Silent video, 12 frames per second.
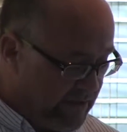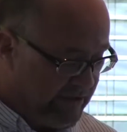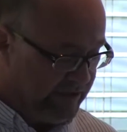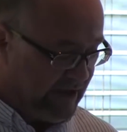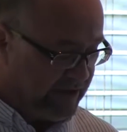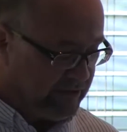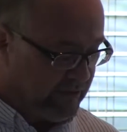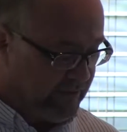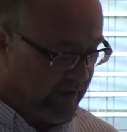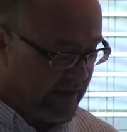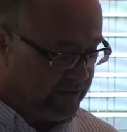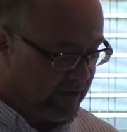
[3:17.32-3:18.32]
are disasters
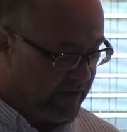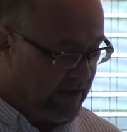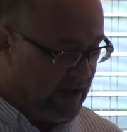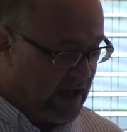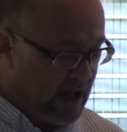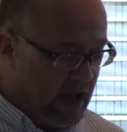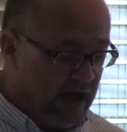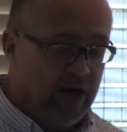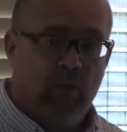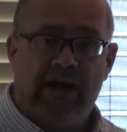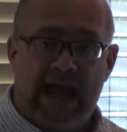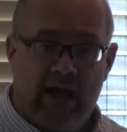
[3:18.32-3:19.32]
financially, and
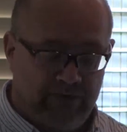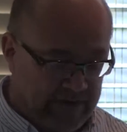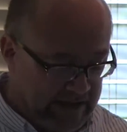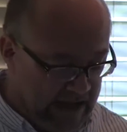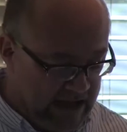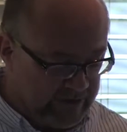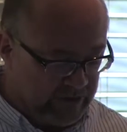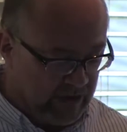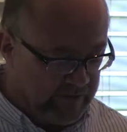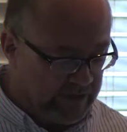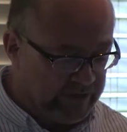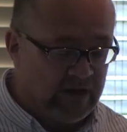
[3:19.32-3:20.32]
a One Health and Care
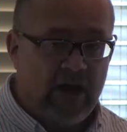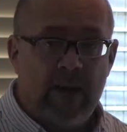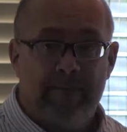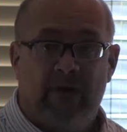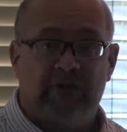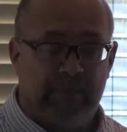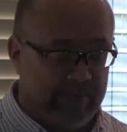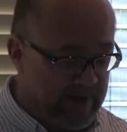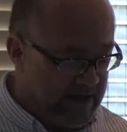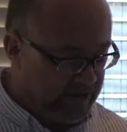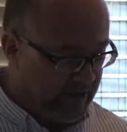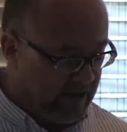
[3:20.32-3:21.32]
service must be
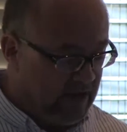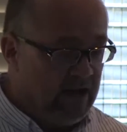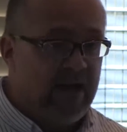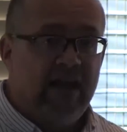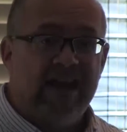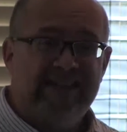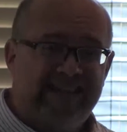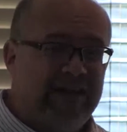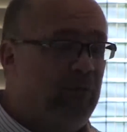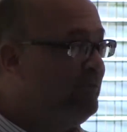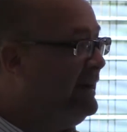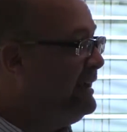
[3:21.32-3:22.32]
better. Is
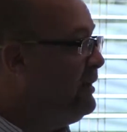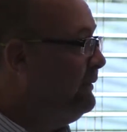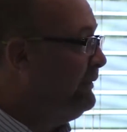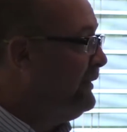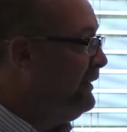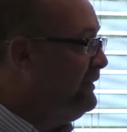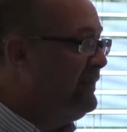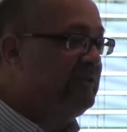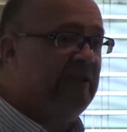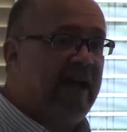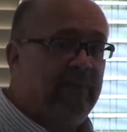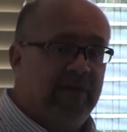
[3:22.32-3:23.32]
anyone really confident that that's
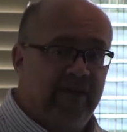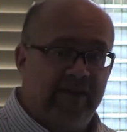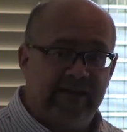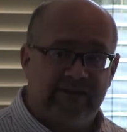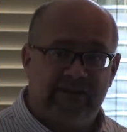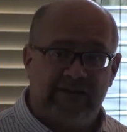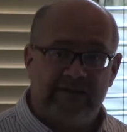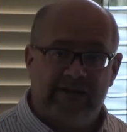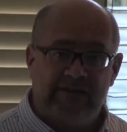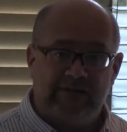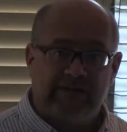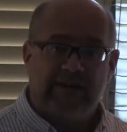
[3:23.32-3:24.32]
going to happen in the next 10
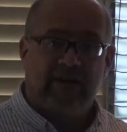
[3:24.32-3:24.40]
years?